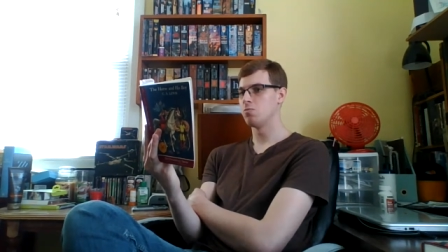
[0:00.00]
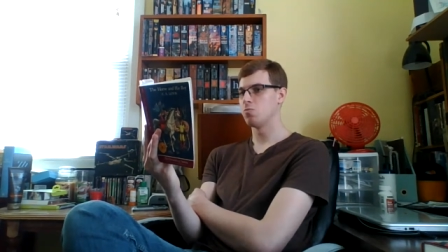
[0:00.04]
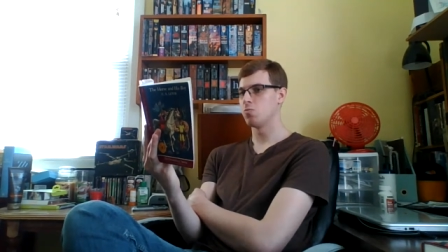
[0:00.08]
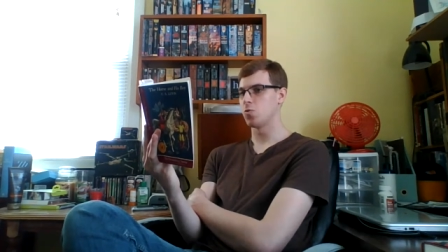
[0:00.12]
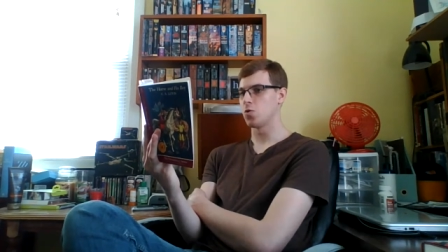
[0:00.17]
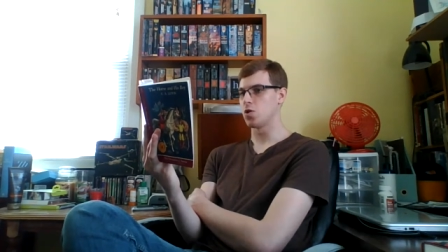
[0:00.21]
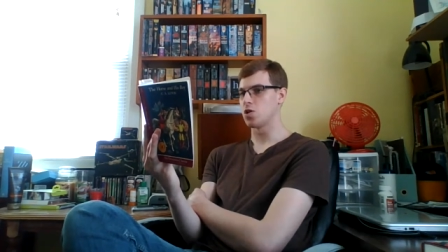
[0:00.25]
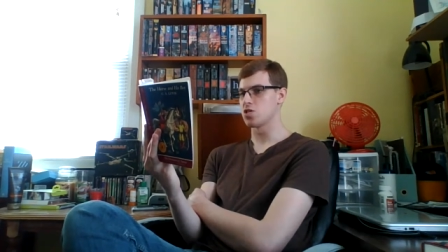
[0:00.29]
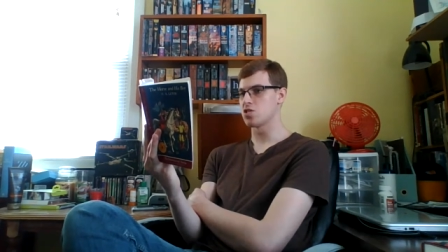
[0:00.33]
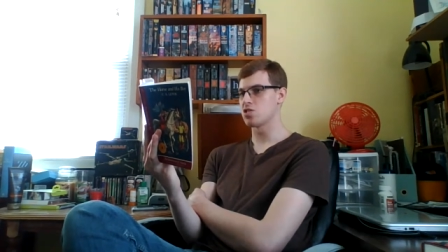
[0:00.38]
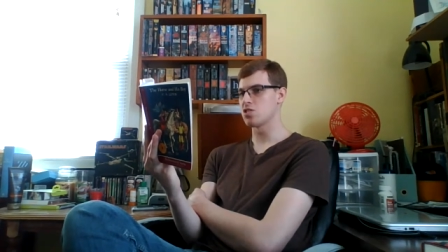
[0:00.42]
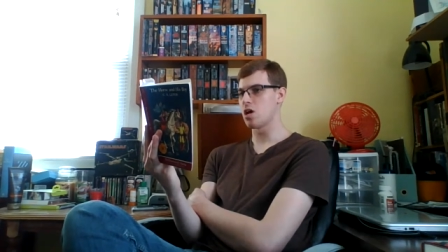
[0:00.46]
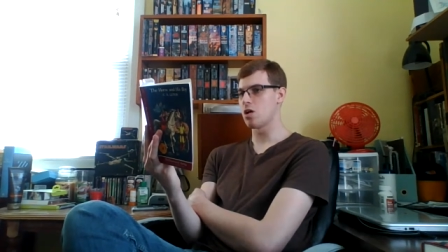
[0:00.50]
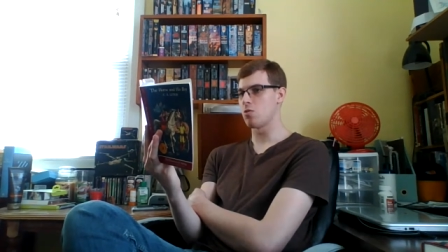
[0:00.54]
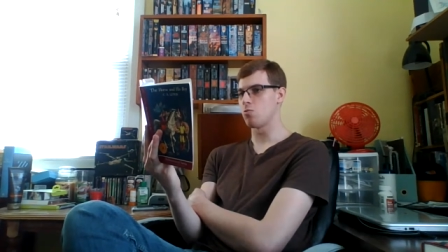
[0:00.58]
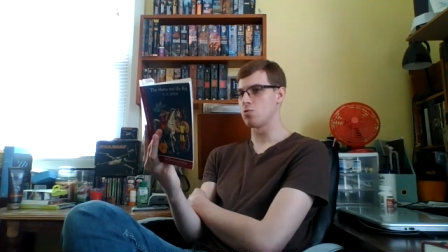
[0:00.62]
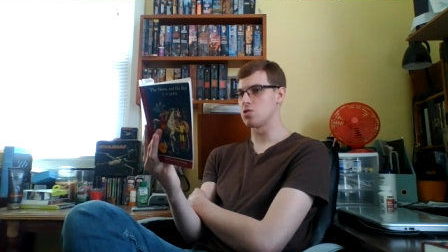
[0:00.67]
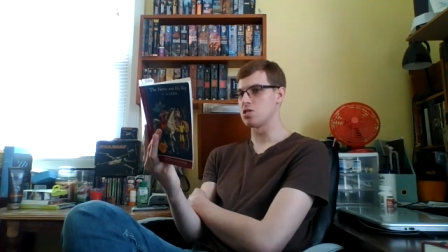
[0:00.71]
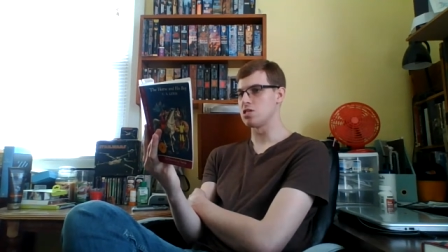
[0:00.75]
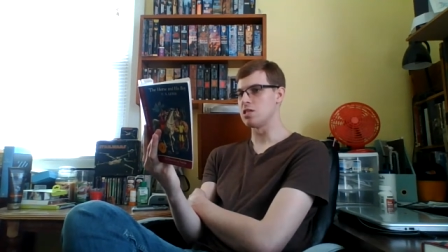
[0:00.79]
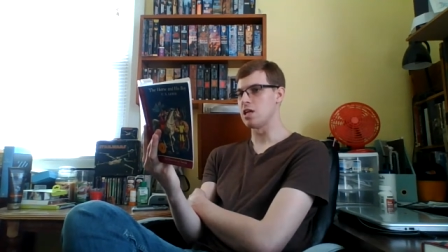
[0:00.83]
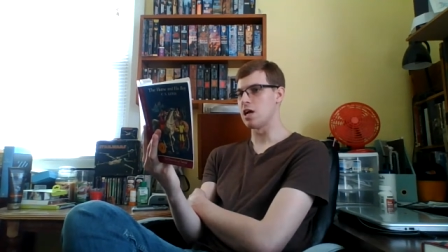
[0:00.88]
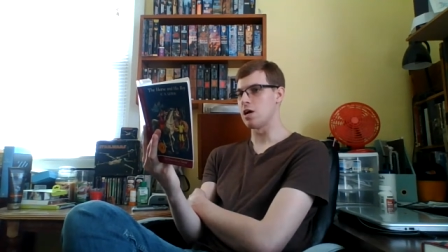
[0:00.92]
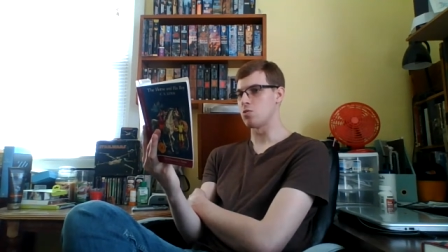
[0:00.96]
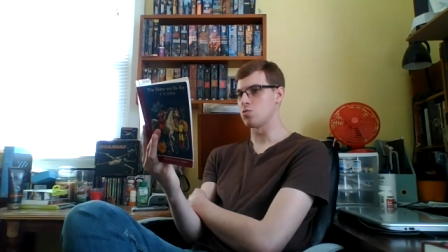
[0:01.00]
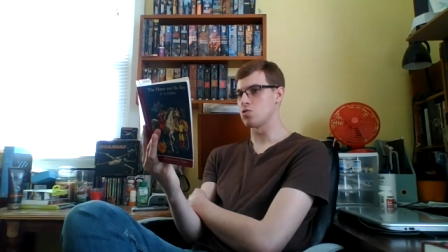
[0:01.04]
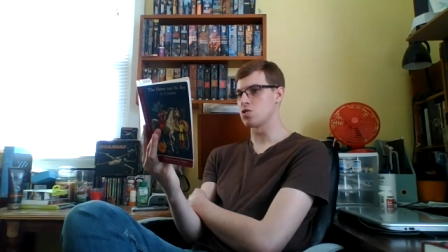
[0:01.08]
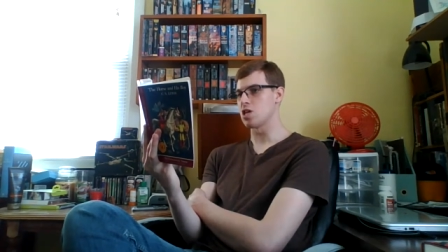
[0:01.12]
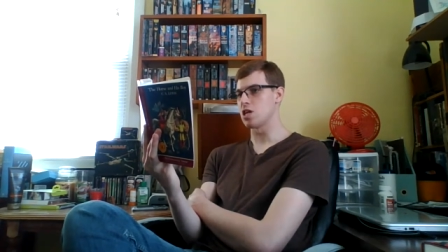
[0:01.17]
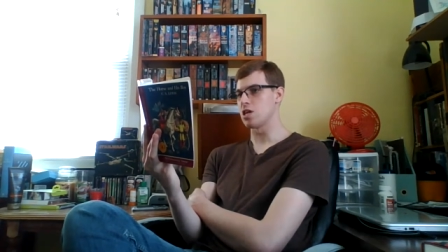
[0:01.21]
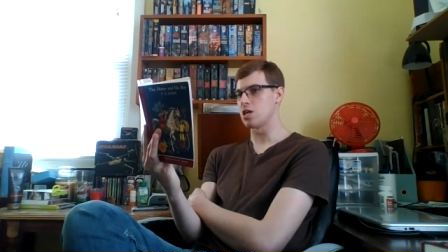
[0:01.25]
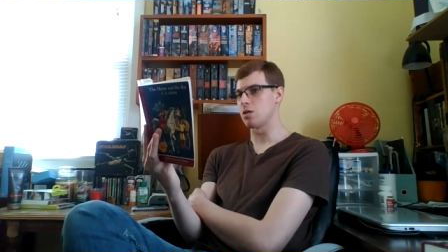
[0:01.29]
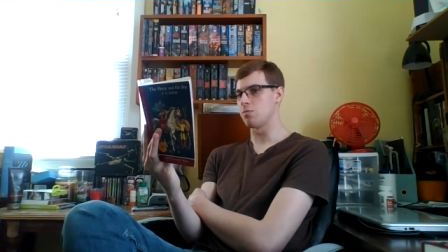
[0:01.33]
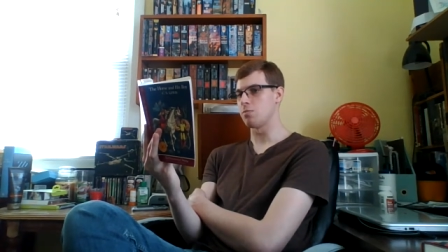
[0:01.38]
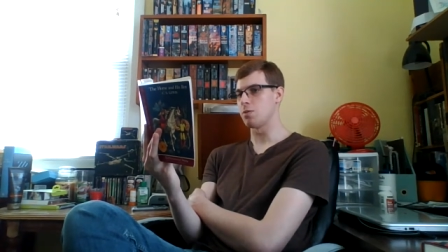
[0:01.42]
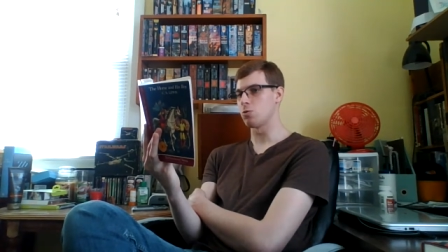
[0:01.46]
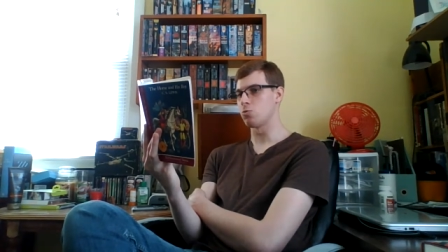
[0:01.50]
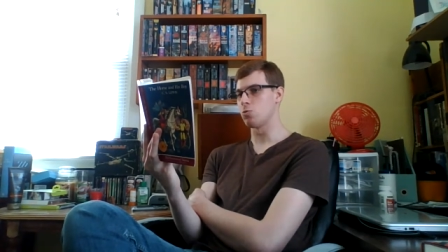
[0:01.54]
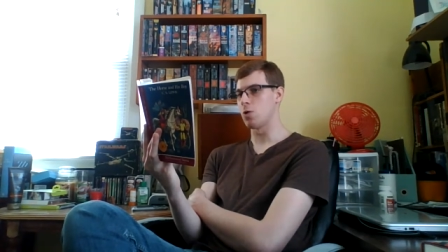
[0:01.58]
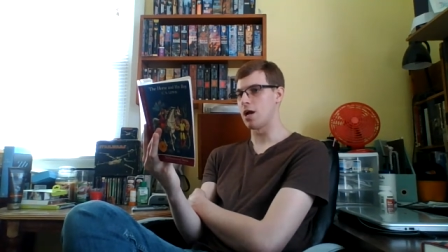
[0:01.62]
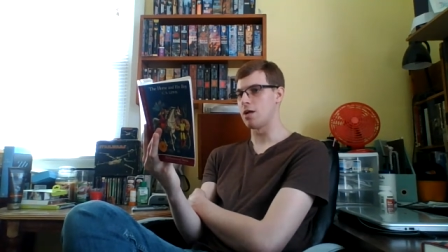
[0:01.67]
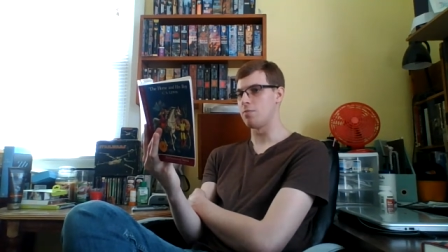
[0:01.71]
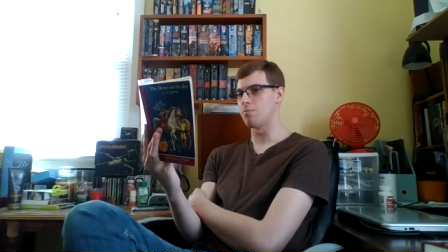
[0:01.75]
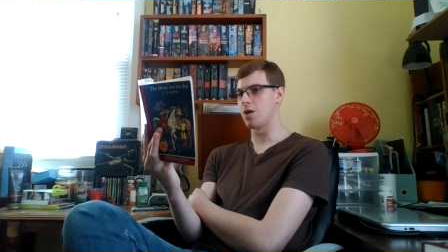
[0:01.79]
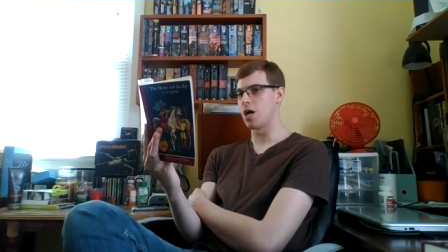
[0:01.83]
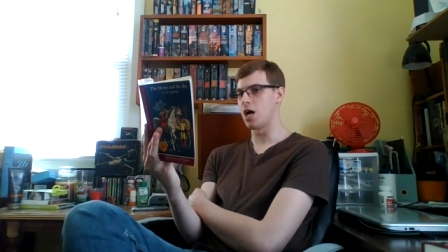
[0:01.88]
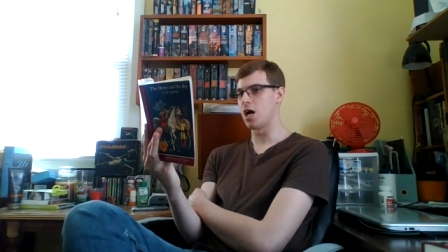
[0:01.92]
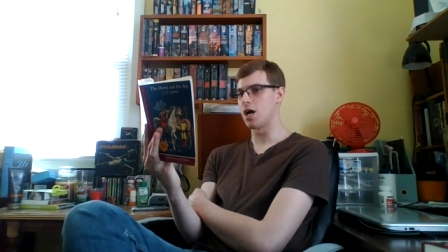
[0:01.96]
for the sun was now setting but
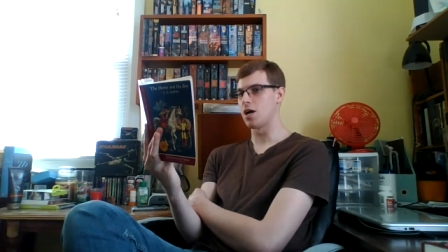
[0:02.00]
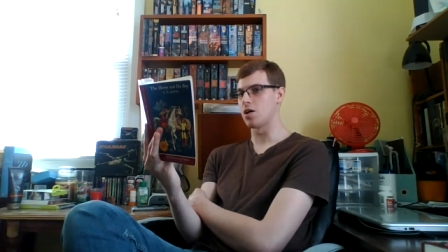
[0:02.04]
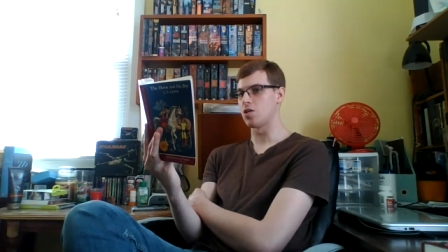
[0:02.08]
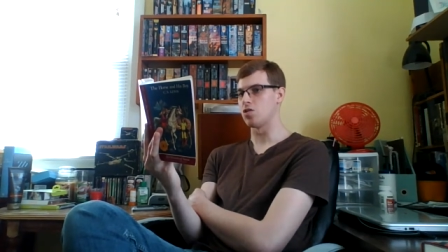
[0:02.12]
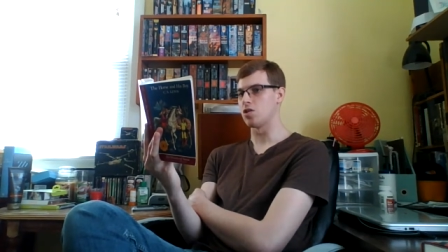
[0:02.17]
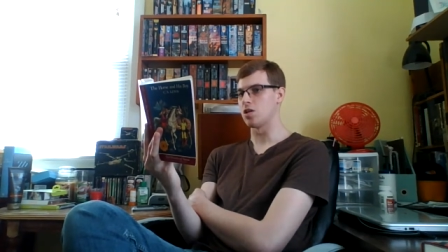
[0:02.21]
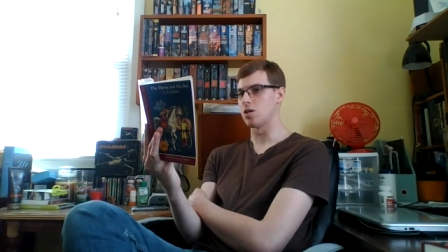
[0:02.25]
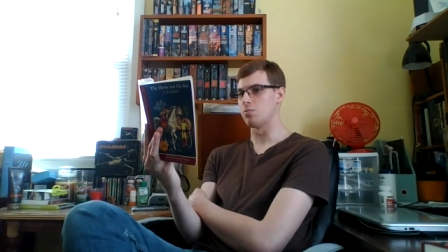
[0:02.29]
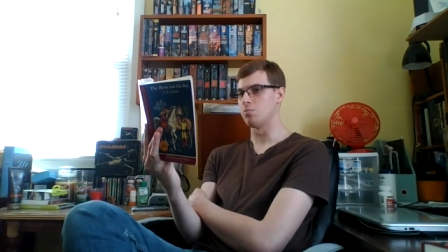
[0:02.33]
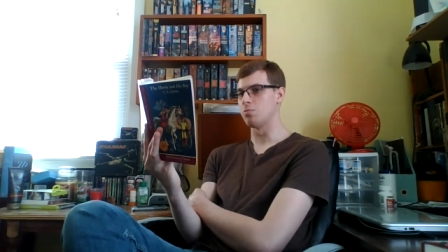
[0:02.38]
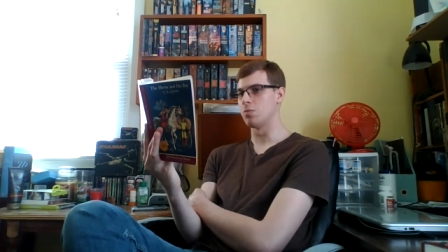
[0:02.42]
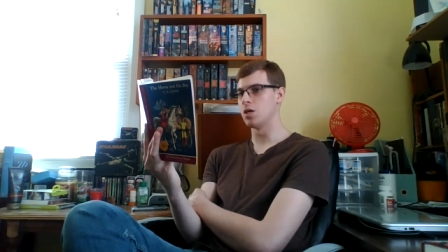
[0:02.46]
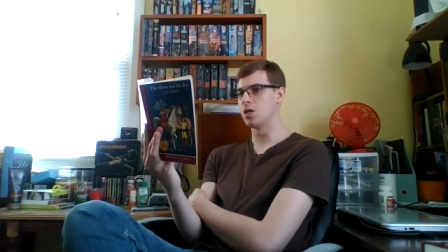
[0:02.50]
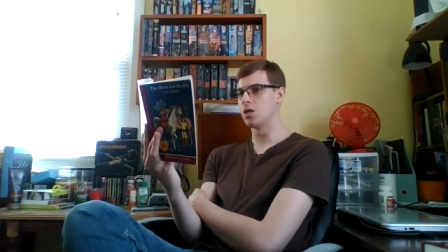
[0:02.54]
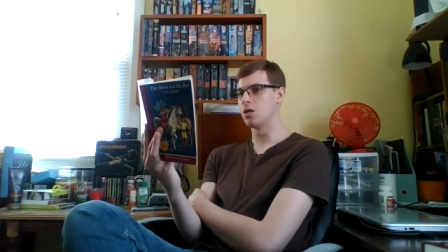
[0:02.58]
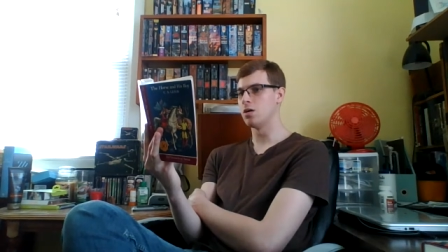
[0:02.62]
right behind them.